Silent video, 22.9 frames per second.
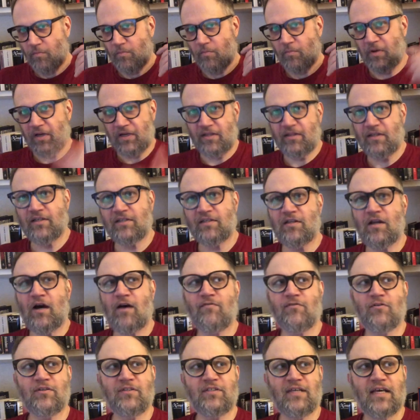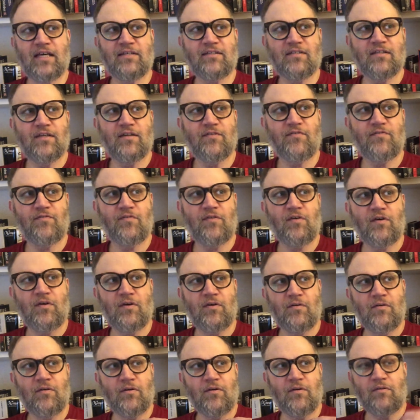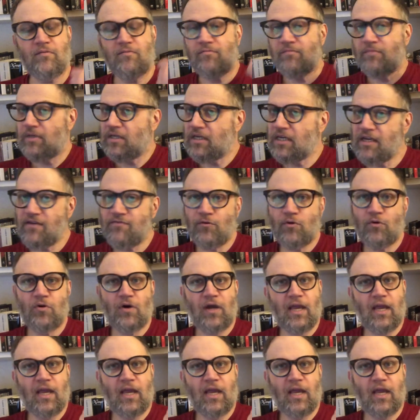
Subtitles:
But in this novel, it's as if evil